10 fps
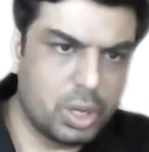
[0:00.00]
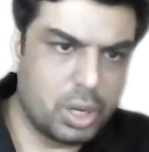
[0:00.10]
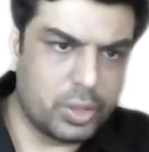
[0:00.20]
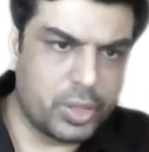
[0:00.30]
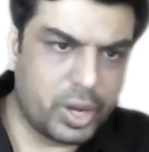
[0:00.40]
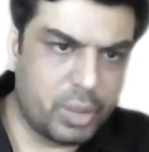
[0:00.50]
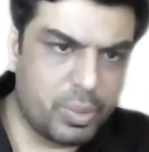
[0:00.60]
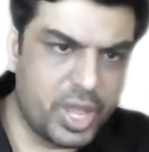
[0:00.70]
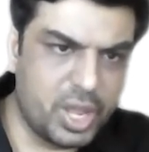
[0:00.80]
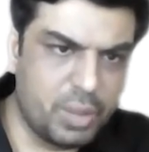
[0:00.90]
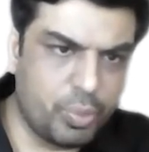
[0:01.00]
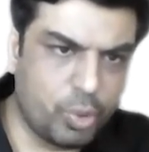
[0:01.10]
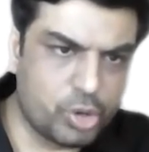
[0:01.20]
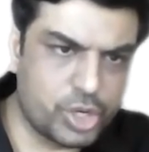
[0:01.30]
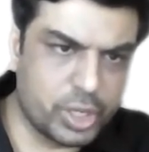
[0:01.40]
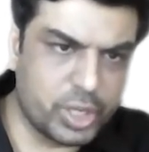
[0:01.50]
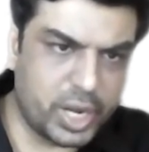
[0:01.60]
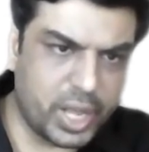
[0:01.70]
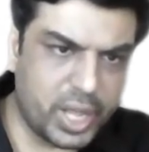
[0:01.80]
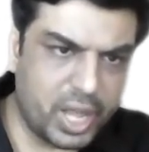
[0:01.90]
uh, the remaining portion
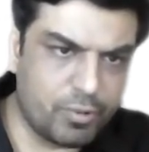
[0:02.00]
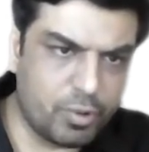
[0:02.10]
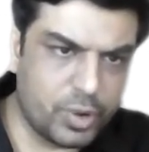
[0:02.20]
that I have over